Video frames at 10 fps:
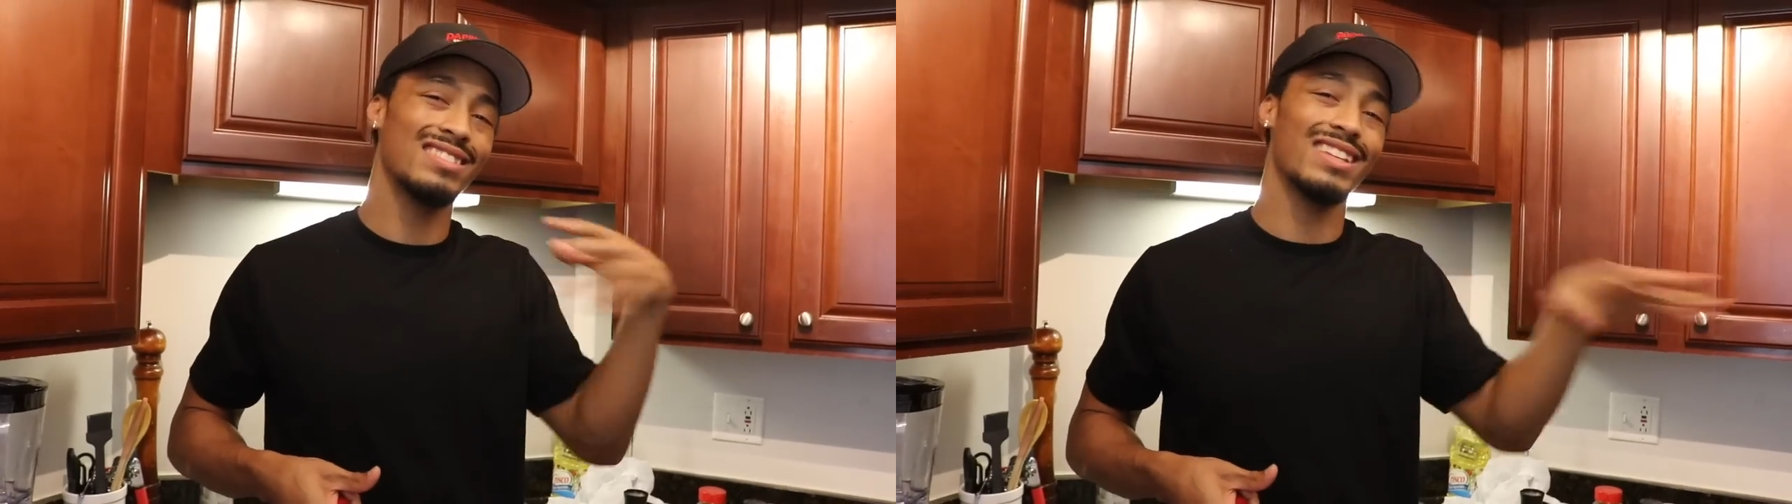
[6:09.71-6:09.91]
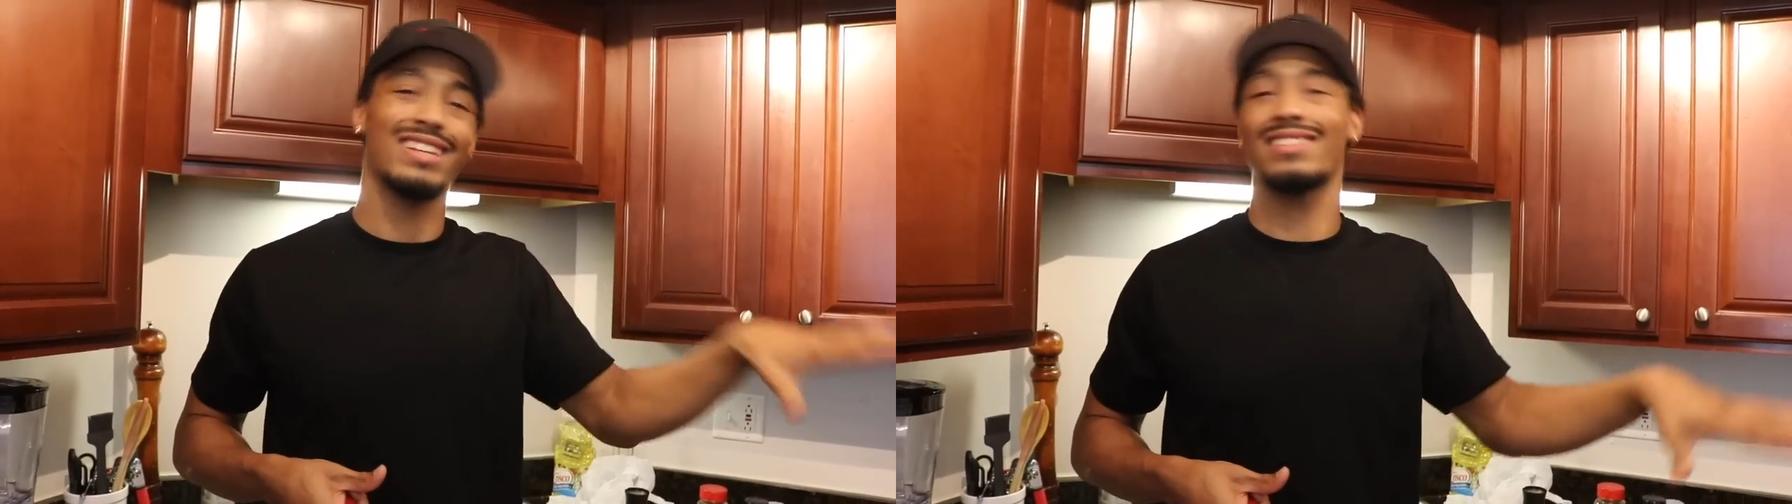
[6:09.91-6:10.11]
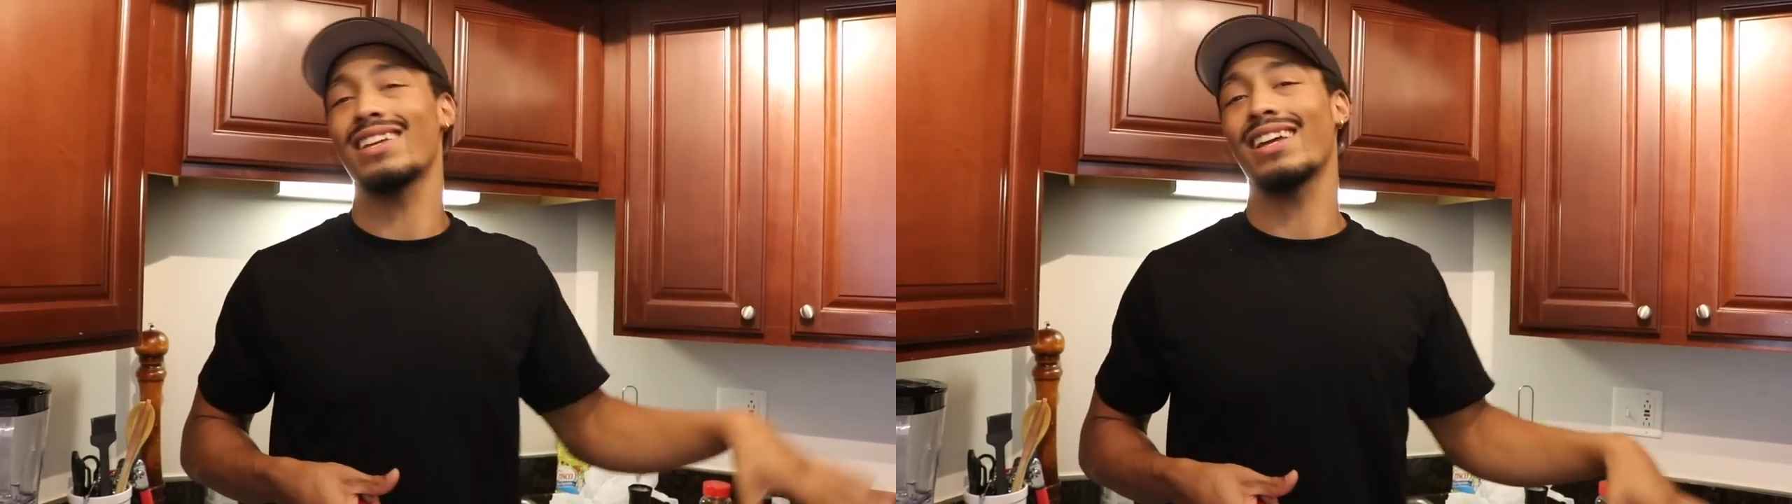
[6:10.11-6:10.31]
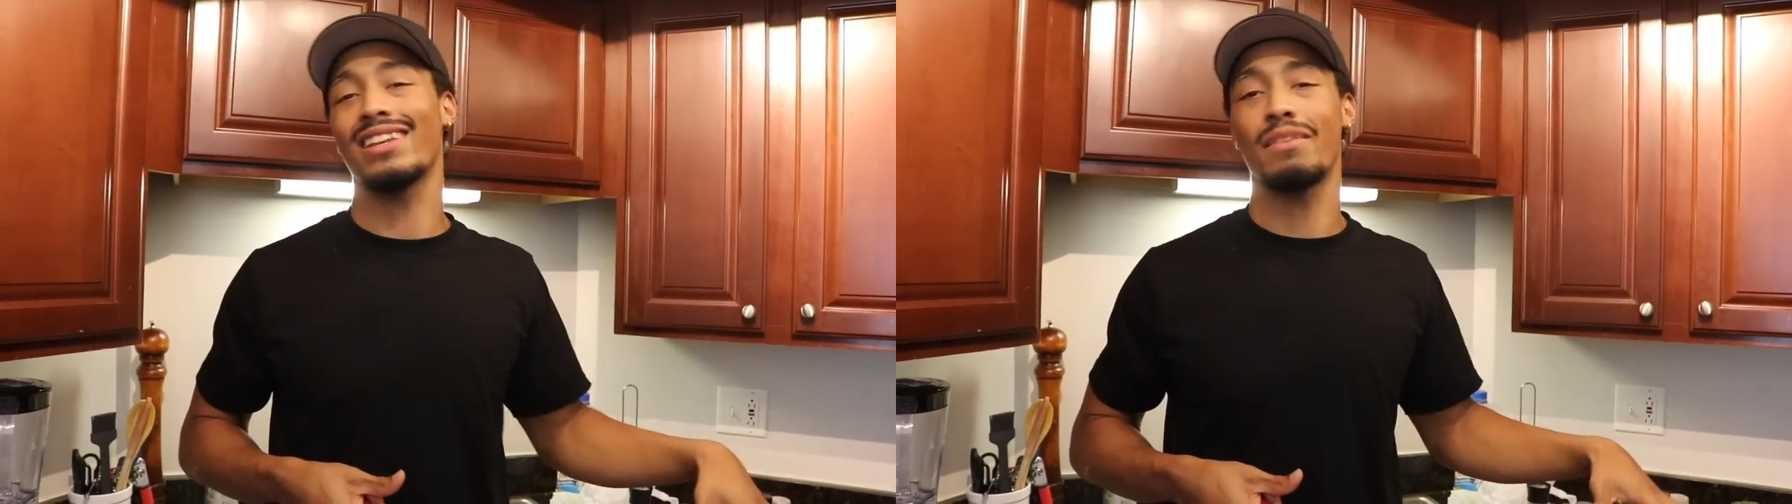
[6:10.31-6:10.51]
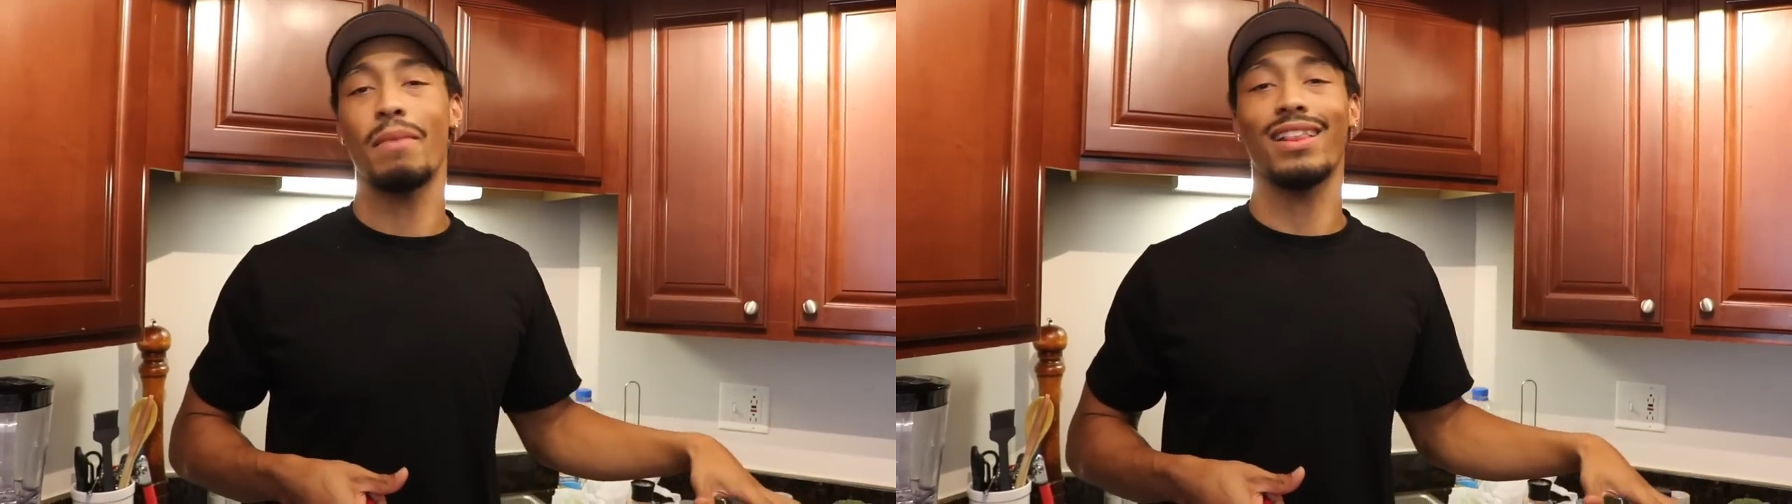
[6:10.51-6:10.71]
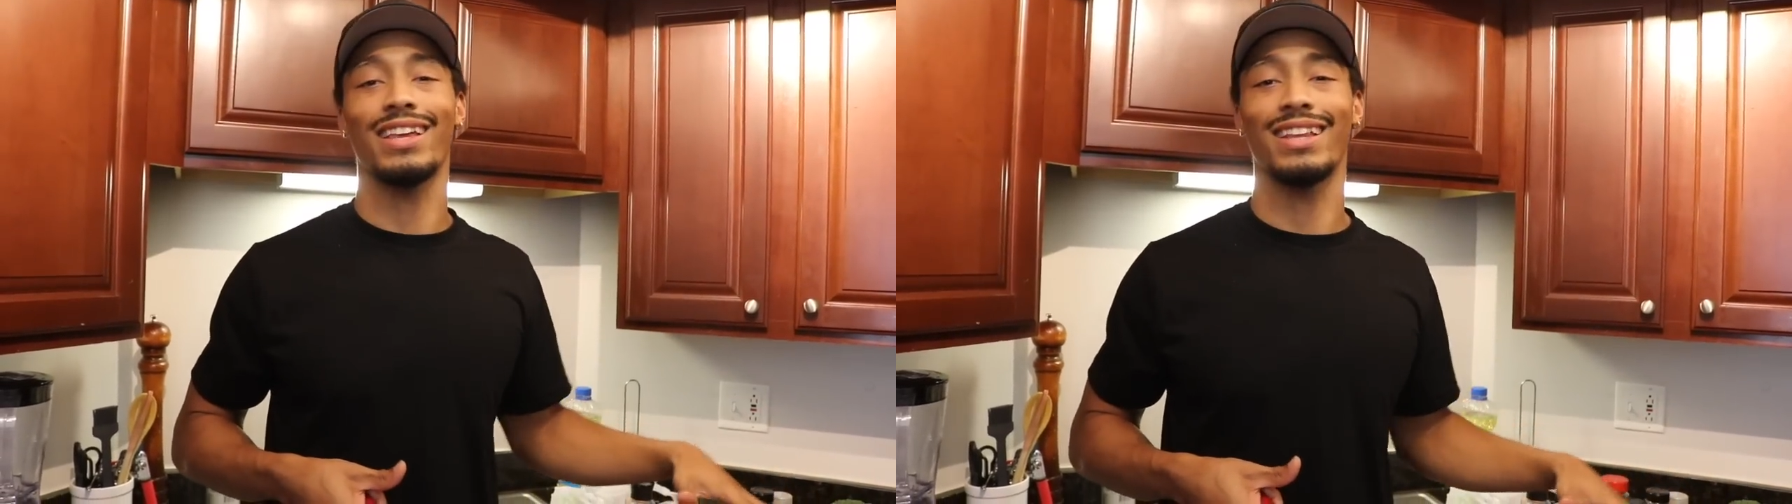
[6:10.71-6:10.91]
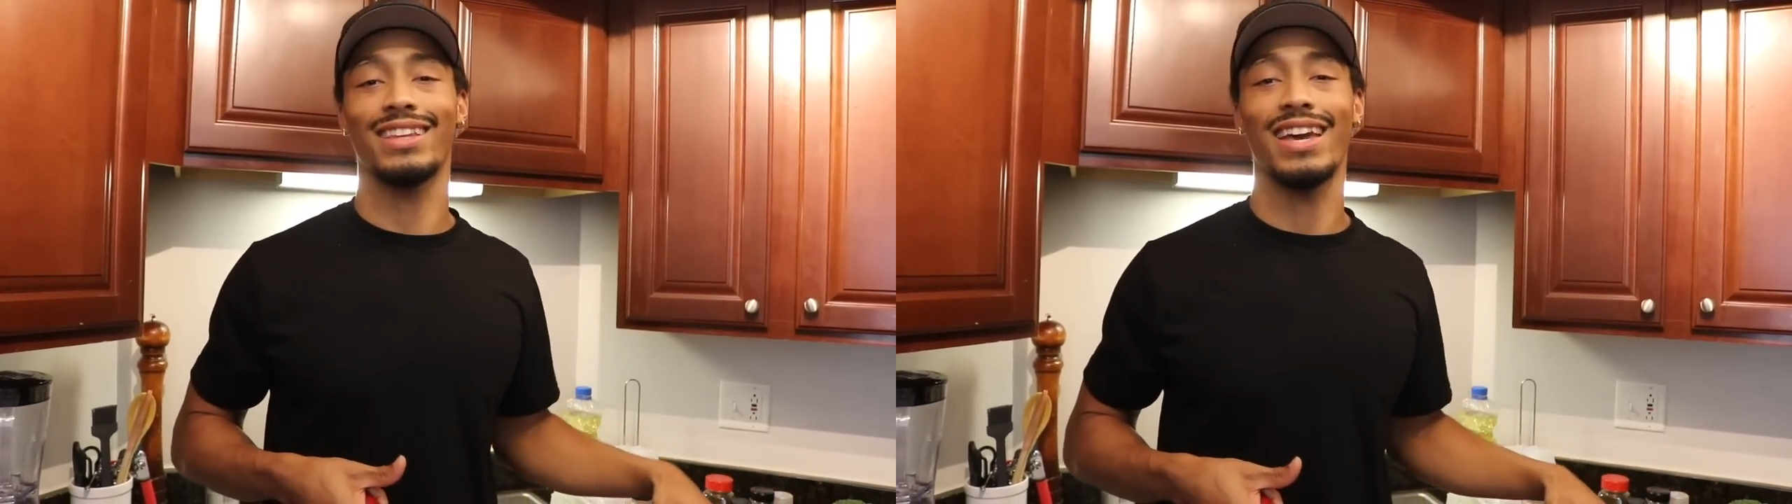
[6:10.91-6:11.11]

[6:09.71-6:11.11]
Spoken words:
and then stick it in the medley at the